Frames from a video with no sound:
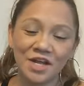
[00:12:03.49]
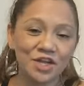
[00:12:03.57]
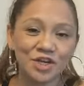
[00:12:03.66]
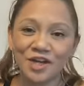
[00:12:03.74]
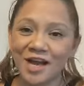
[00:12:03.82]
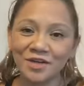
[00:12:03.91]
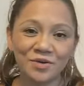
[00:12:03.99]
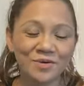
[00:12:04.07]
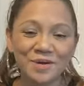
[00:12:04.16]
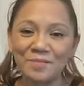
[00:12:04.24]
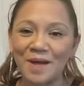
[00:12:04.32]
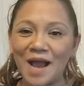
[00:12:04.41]
You're not
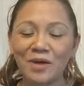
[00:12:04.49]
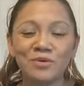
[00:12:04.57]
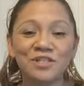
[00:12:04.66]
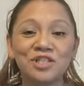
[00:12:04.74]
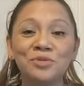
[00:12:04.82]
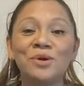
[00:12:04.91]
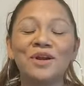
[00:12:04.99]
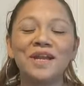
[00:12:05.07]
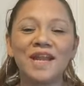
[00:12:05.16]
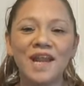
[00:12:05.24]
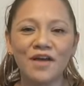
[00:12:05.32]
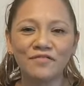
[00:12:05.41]
going backwards. You are
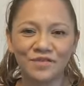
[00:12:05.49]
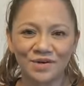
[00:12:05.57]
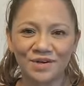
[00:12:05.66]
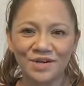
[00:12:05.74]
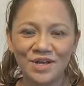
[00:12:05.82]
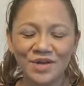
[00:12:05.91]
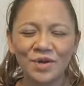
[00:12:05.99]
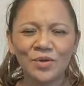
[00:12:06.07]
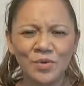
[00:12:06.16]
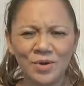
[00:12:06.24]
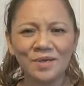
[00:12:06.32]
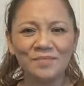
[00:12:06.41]
never
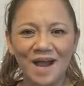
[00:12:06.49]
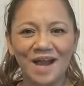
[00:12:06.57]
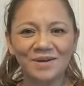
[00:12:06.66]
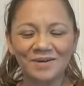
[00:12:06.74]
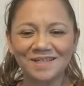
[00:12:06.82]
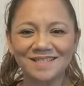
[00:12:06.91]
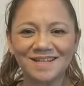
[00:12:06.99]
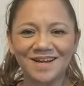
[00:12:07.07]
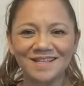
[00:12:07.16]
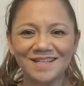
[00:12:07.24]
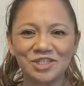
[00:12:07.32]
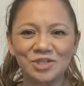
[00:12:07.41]
going backwards on uh,
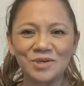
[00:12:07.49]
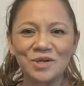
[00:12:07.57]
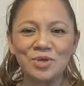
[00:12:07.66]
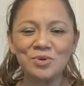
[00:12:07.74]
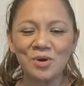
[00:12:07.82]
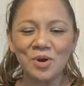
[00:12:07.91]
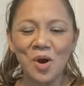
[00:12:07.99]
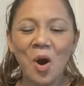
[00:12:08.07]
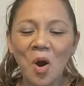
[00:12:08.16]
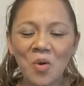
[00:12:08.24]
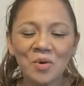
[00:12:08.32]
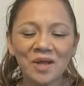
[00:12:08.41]
this journey. You are
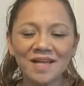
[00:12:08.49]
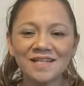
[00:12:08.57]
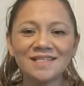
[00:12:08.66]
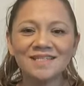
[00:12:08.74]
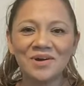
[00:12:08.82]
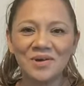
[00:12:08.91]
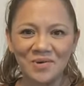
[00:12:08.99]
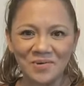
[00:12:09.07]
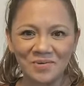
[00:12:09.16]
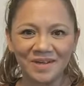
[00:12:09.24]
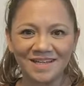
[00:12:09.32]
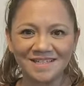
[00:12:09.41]
always,
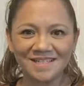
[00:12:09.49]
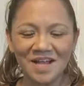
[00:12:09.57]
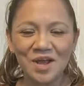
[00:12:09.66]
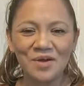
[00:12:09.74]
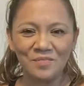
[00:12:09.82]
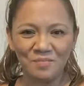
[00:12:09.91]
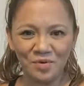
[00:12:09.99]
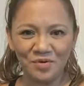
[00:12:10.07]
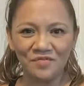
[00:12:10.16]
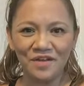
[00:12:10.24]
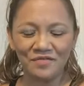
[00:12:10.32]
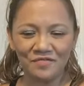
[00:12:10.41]
always
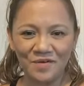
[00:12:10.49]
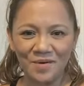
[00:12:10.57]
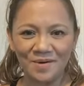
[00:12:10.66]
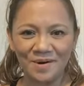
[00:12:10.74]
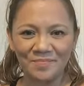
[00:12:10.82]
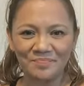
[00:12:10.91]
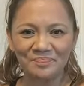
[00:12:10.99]
moving forward.